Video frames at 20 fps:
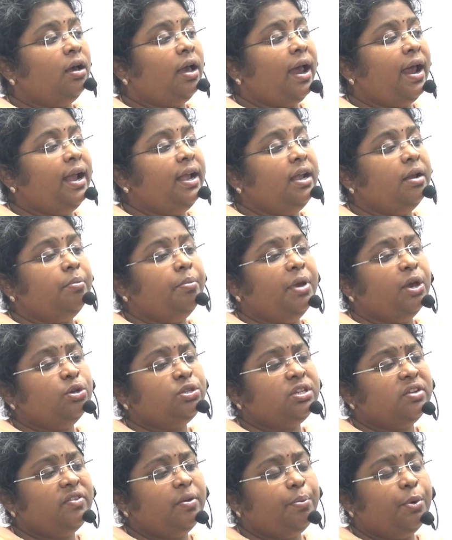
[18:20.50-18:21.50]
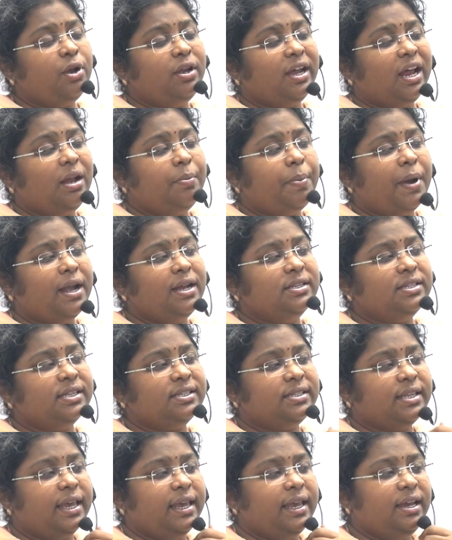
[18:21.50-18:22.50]
and most of the political parties
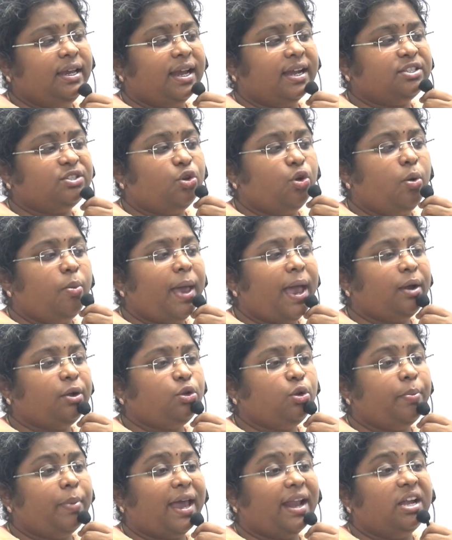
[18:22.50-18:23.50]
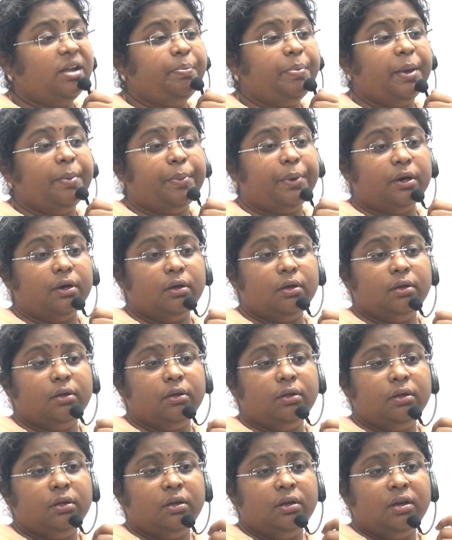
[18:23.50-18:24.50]
are saying, let's go back to ballot paper.
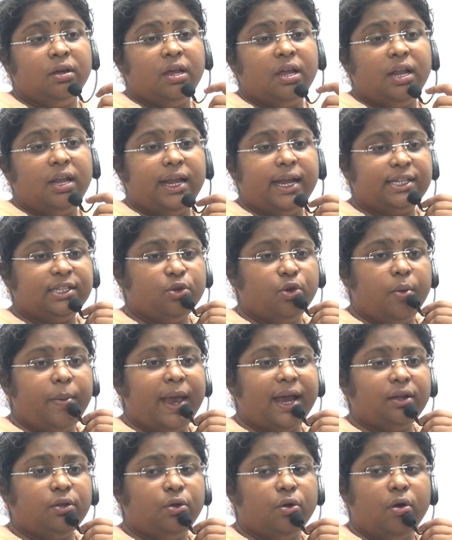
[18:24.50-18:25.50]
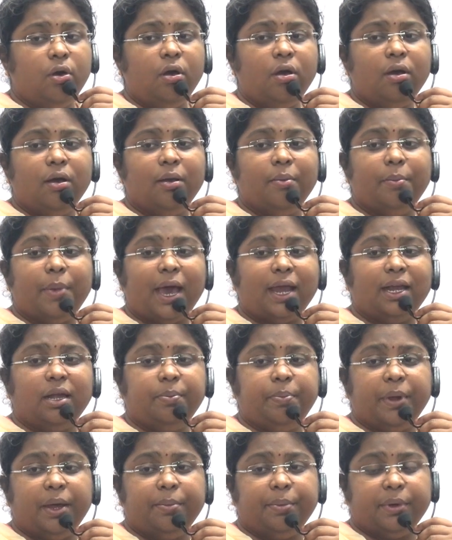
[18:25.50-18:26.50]
Let's go back to
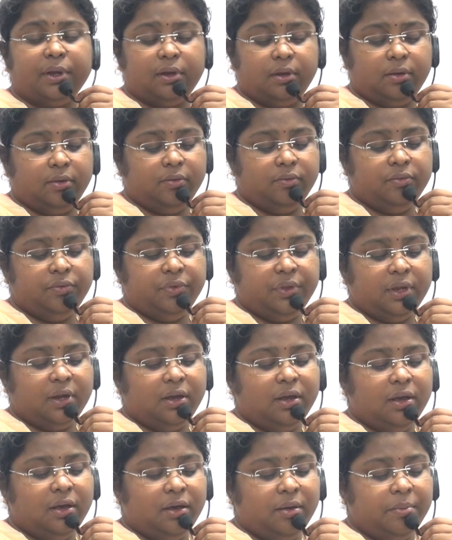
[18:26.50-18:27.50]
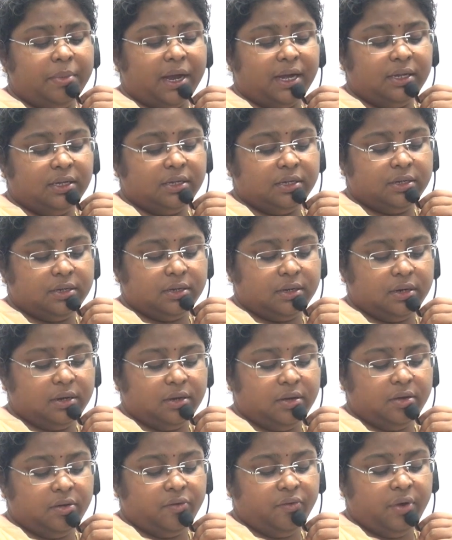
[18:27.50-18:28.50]
ballot paper. But
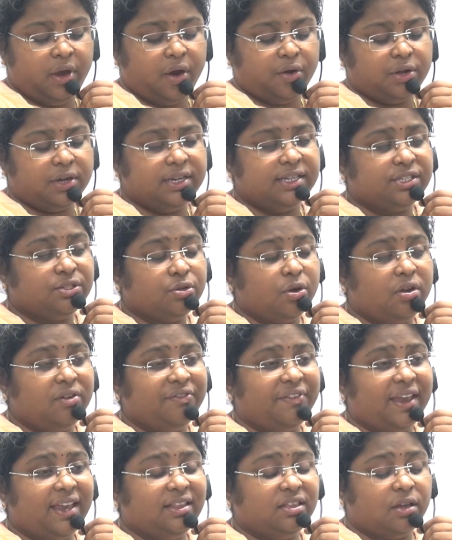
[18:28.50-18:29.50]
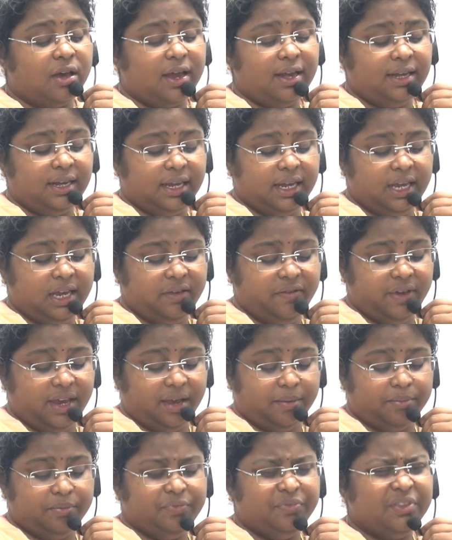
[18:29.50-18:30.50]
we have to restore faith on
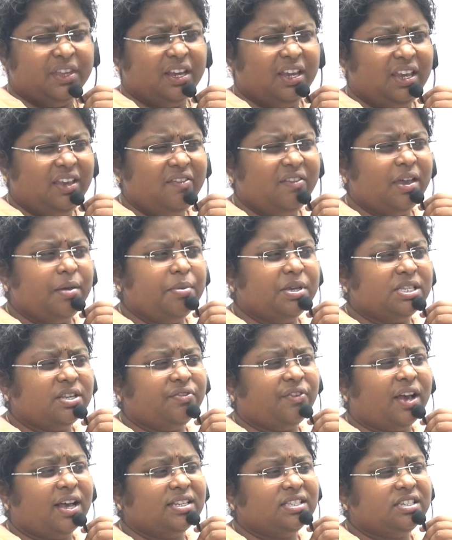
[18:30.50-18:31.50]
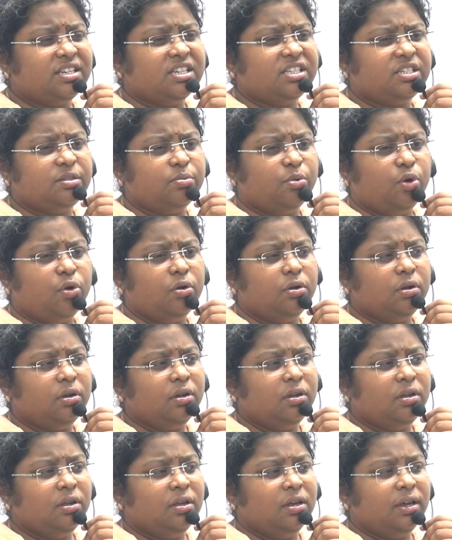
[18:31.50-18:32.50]
EVM. EVM is the fastest mode.
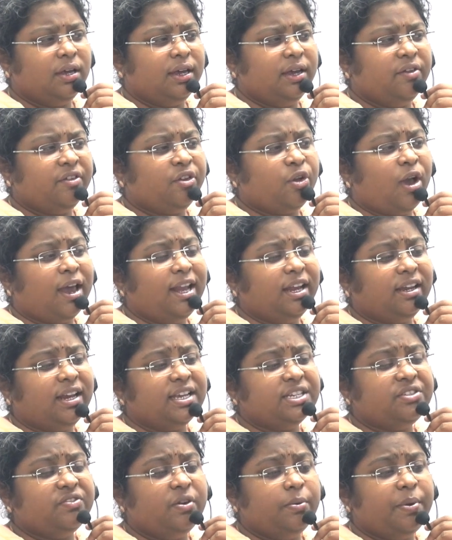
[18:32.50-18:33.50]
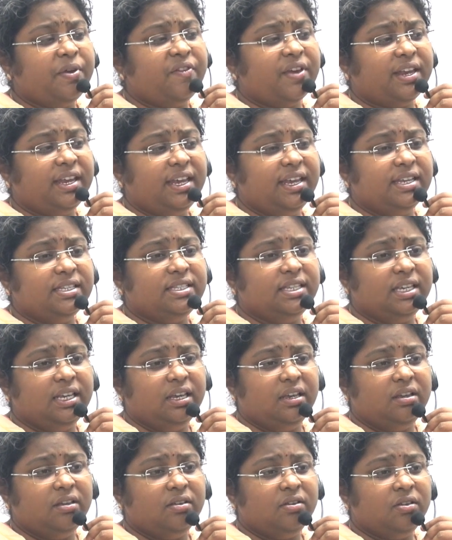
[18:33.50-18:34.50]
Calculation will be very
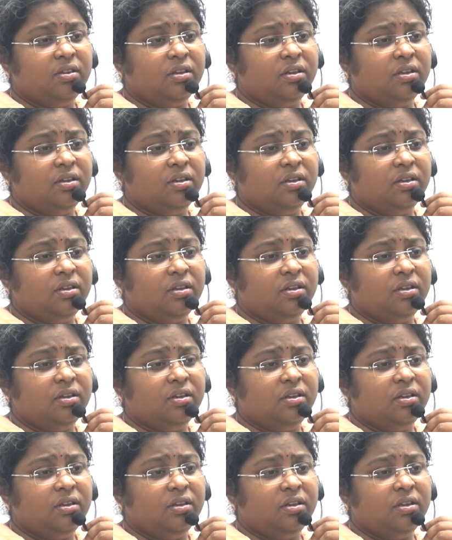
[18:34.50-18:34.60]
easy.